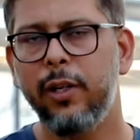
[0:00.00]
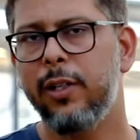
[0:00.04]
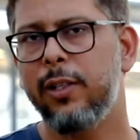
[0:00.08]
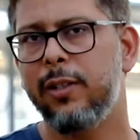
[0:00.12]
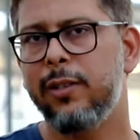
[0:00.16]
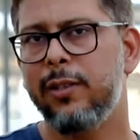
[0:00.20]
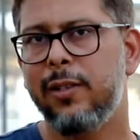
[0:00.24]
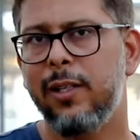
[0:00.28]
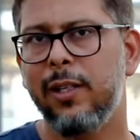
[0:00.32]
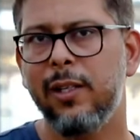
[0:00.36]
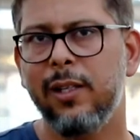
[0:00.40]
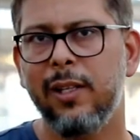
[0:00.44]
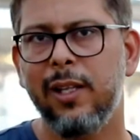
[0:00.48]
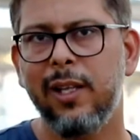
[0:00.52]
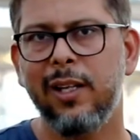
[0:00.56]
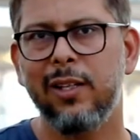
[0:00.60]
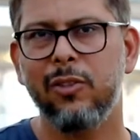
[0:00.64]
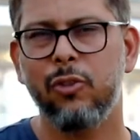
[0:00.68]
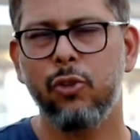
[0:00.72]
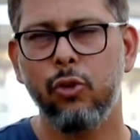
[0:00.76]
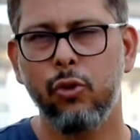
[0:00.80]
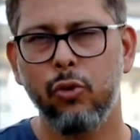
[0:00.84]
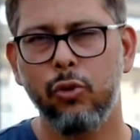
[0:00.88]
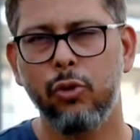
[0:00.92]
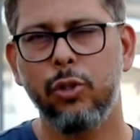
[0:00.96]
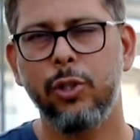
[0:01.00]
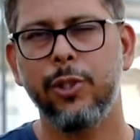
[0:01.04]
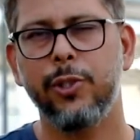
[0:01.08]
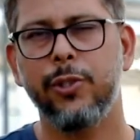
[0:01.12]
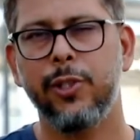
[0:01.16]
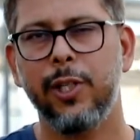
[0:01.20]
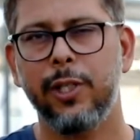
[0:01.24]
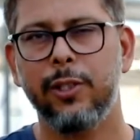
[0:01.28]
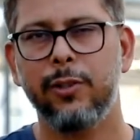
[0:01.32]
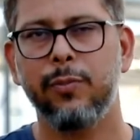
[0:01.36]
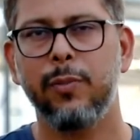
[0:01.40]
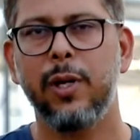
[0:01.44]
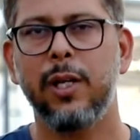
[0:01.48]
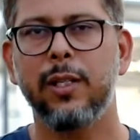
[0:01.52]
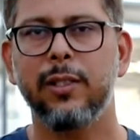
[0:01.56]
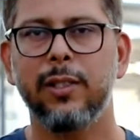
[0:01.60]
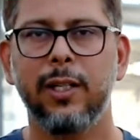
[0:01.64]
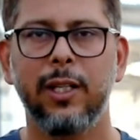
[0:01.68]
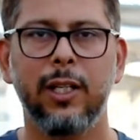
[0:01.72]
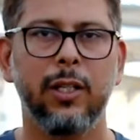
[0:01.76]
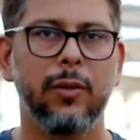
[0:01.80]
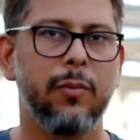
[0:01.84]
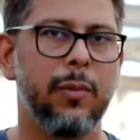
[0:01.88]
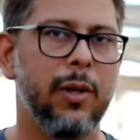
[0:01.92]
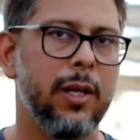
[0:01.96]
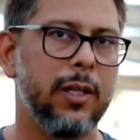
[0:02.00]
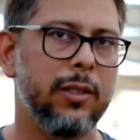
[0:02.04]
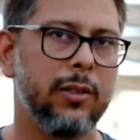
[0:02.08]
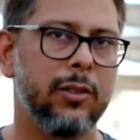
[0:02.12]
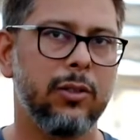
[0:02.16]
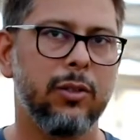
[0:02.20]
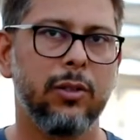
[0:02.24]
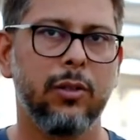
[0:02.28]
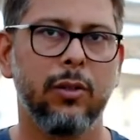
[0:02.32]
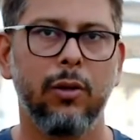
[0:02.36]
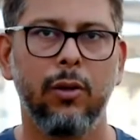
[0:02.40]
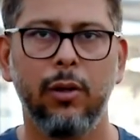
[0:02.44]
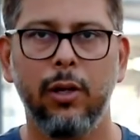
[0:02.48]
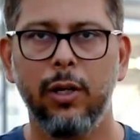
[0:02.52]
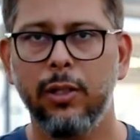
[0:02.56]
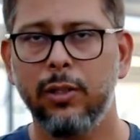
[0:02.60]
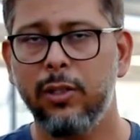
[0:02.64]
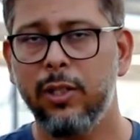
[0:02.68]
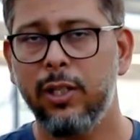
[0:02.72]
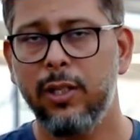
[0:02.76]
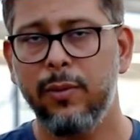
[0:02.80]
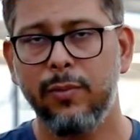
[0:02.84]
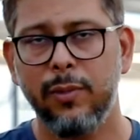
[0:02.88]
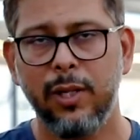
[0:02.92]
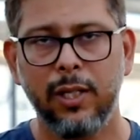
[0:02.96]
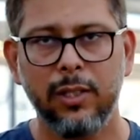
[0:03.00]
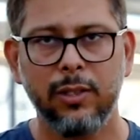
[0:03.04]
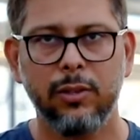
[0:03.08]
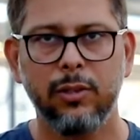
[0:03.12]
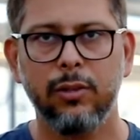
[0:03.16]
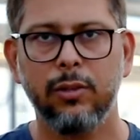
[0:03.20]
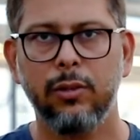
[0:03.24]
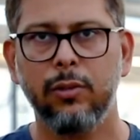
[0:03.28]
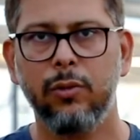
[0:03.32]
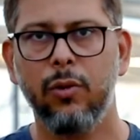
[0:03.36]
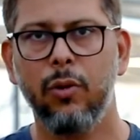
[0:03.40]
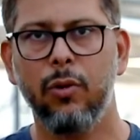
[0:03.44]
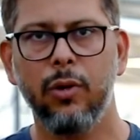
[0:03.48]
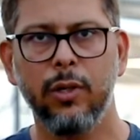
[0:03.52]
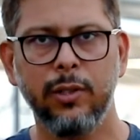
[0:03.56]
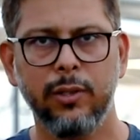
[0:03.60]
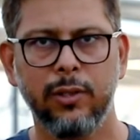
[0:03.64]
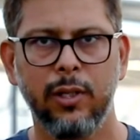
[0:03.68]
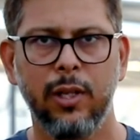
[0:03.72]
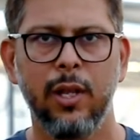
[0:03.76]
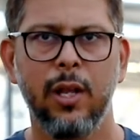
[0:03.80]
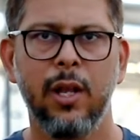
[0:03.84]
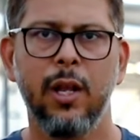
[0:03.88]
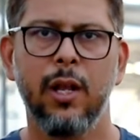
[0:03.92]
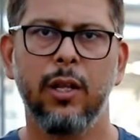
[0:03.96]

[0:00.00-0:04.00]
it is still there. It's usually 6 months, 8 months, or a 3 months course.